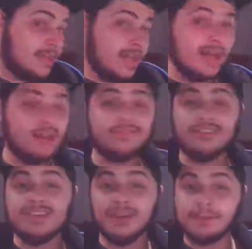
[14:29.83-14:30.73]
Now
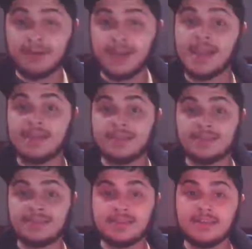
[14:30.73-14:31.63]
for number
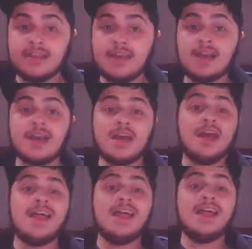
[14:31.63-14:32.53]
8,
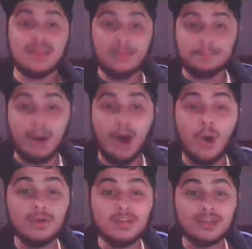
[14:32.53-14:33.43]
the
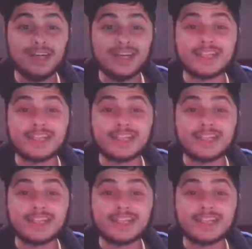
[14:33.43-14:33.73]
Polar